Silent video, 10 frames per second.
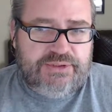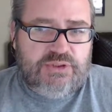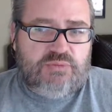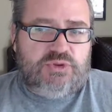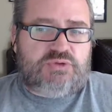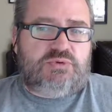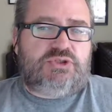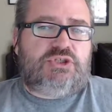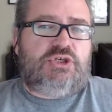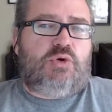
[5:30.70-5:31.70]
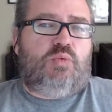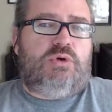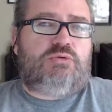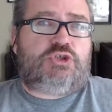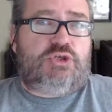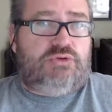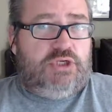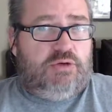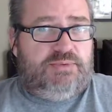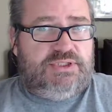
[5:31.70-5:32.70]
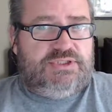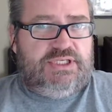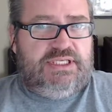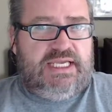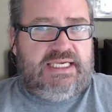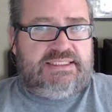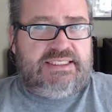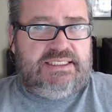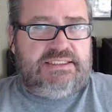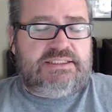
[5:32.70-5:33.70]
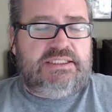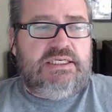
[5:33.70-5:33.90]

which was that we will shoot the opening scene as is,